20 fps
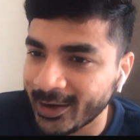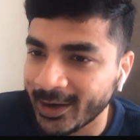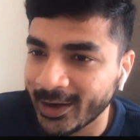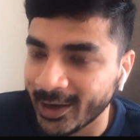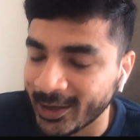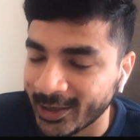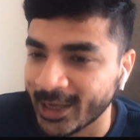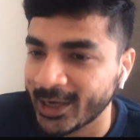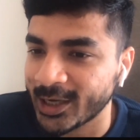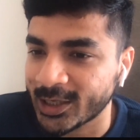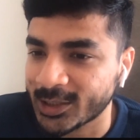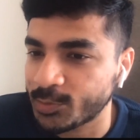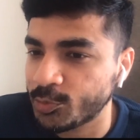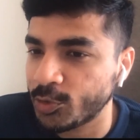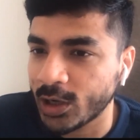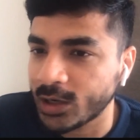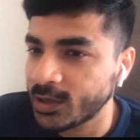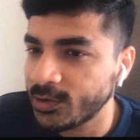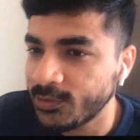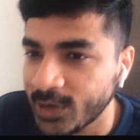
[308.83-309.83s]
a 10x
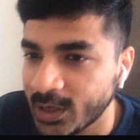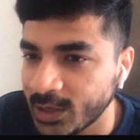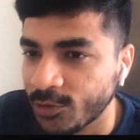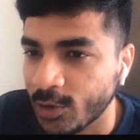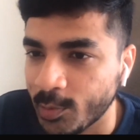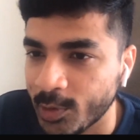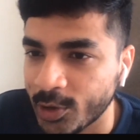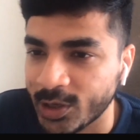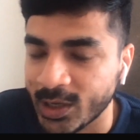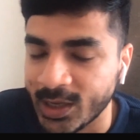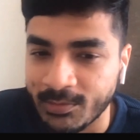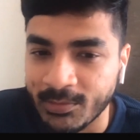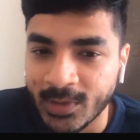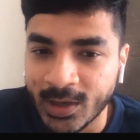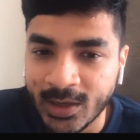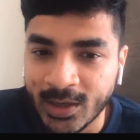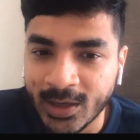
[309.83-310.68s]
productivity from a team.